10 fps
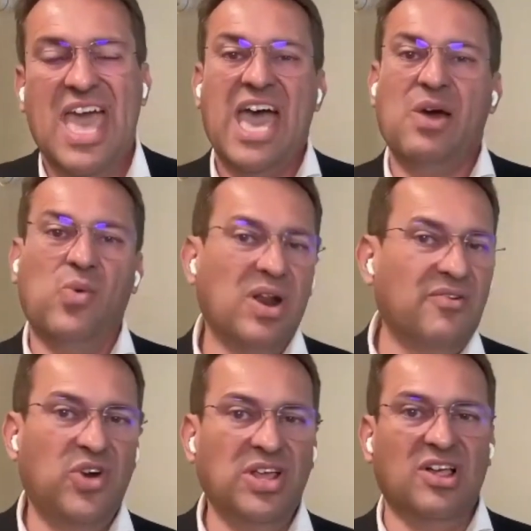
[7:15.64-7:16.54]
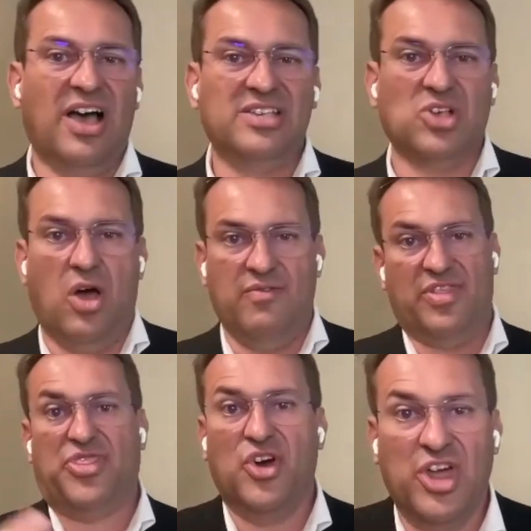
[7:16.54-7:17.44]
And what I've realized over
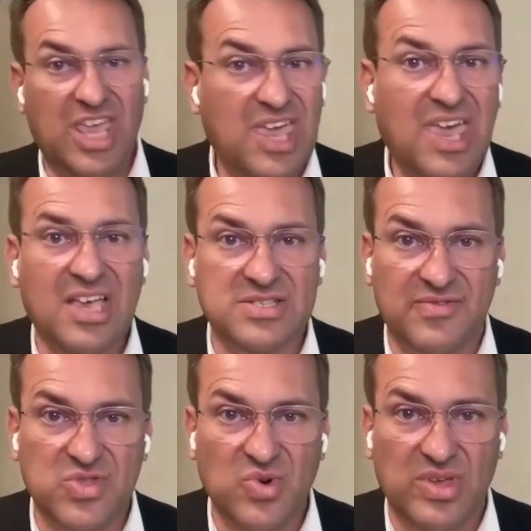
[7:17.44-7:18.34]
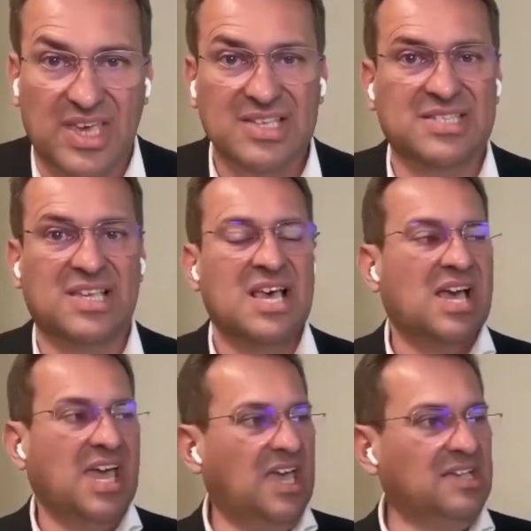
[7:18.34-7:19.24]
30 years of doing this
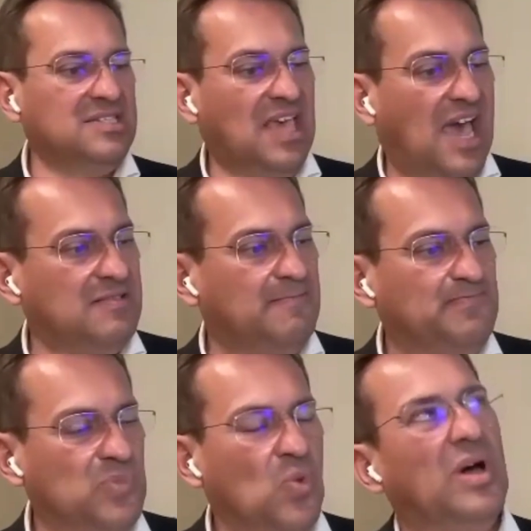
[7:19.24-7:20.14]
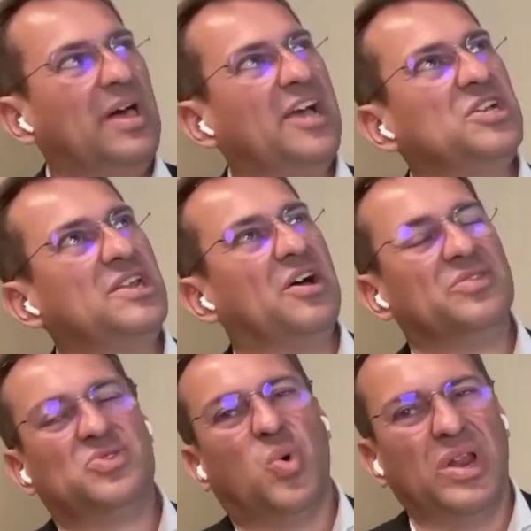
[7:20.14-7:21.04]
is that,
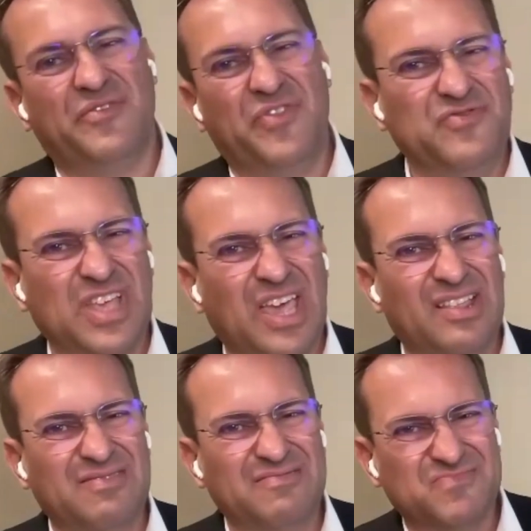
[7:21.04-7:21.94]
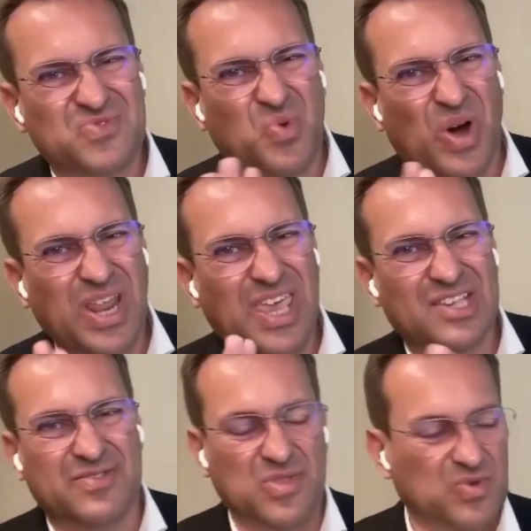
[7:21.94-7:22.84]
20
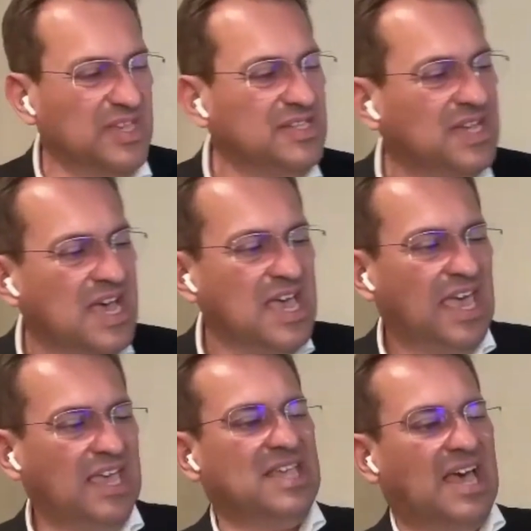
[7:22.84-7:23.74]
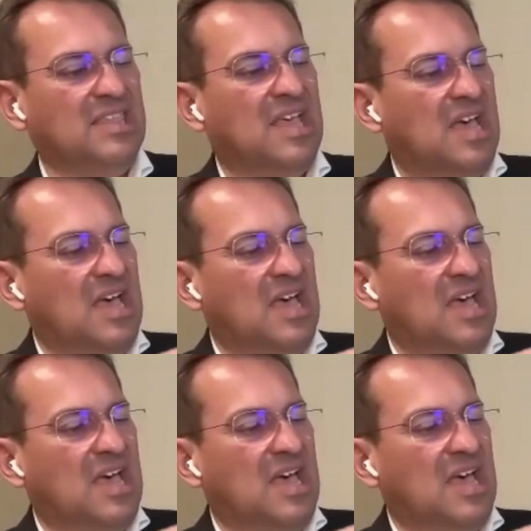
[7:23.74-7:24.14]
years of doing this, is that